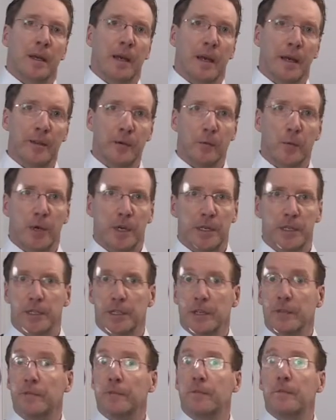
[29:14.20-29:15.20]
Otherwise,
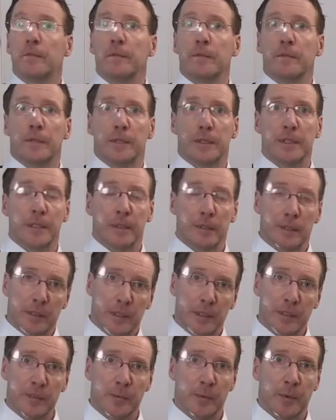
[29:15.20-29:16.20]
if the
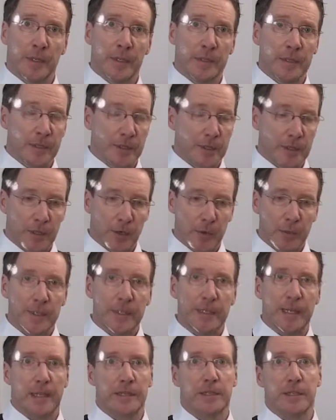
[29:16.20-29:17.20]
instrument
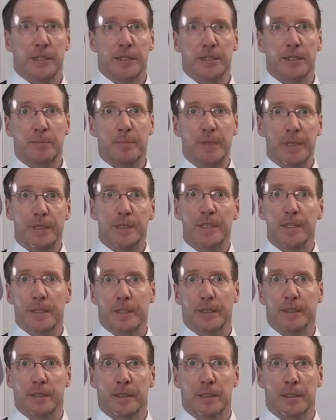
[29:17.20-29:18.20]
don't get a speed
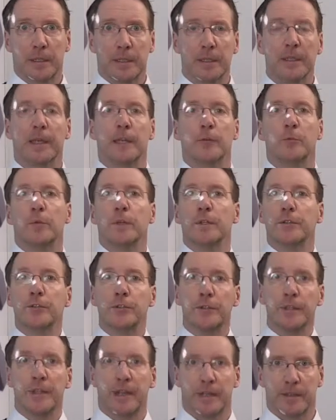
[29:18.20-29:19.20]
signal, it will do
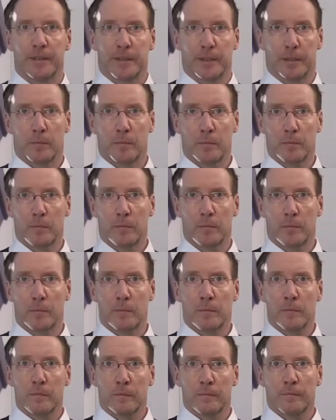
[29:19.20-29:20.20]
nothing.
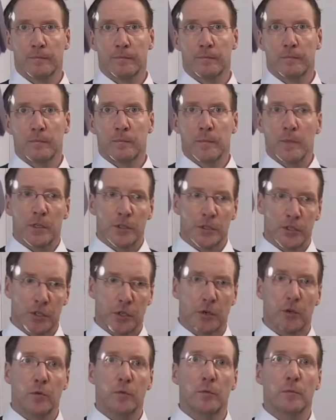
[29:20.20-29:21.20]

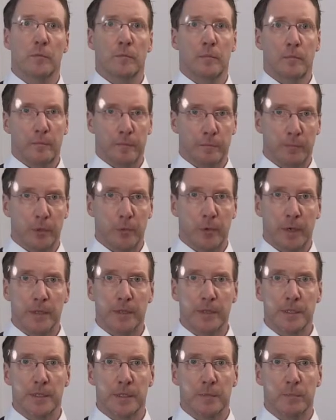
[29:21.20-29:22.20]
So beware
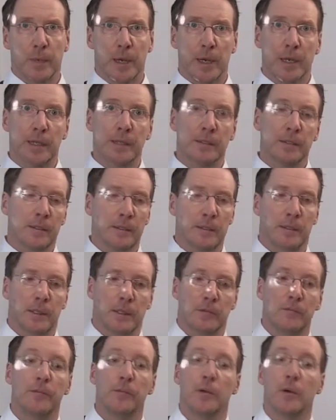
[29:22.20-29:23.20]
this in mind.
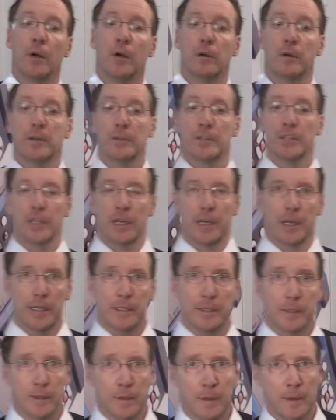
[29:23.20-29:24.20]
If you are on
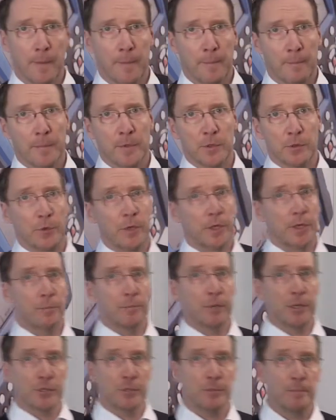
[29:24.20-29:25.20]
site doing a
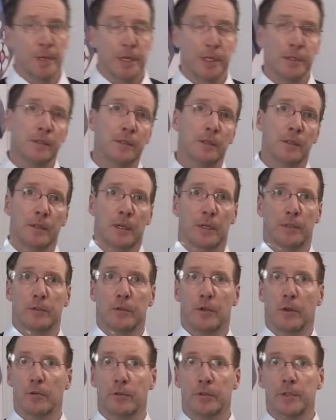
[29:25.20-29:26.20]
measurement and
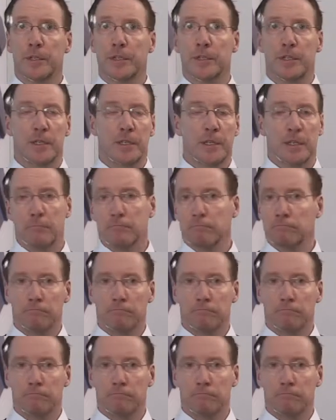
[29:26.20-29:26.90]
you only see